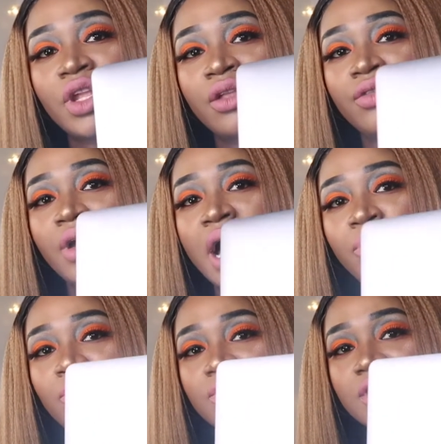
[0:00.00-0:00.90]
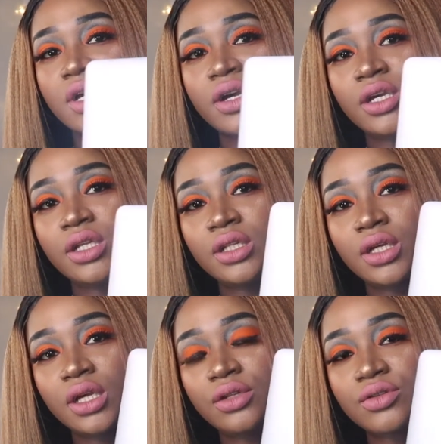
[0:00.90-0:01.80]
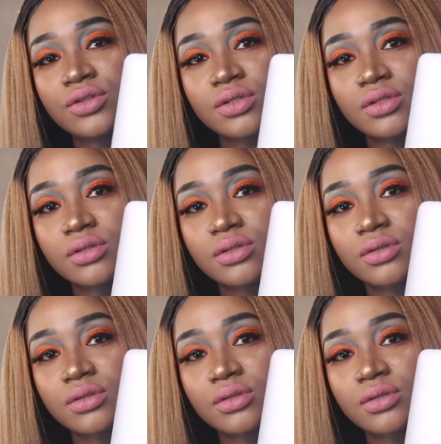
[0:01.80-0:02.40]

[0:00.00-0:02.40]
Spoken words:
the Apple sign, it doesn't